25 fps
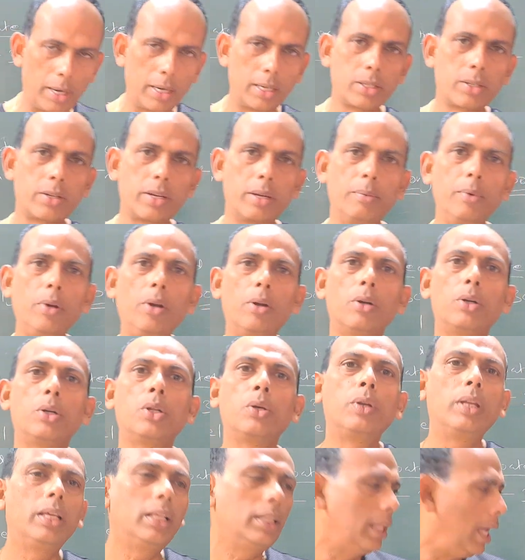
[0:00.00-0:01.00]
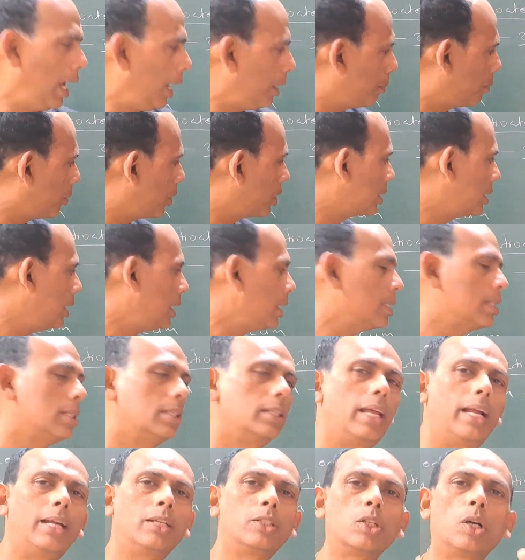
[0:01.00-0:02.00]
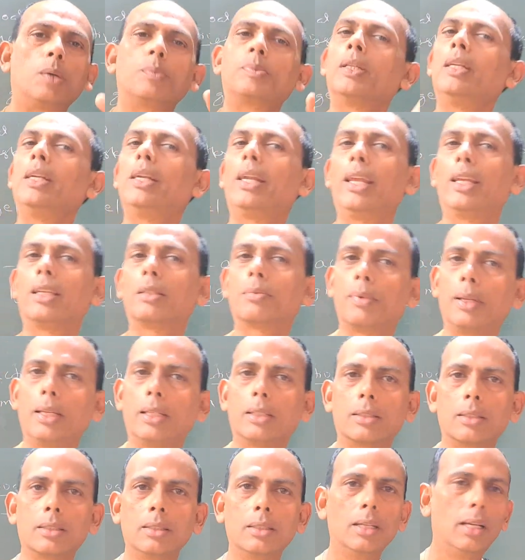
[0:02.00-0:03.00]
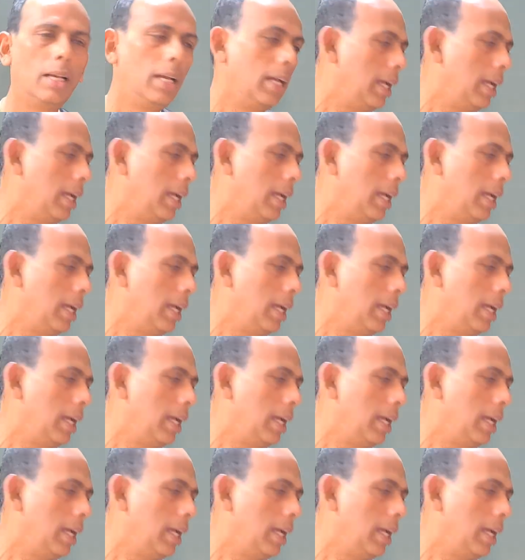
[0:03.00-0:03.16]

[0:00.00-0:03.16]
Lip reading: bloodstream. No, during that process the adsorption takes place,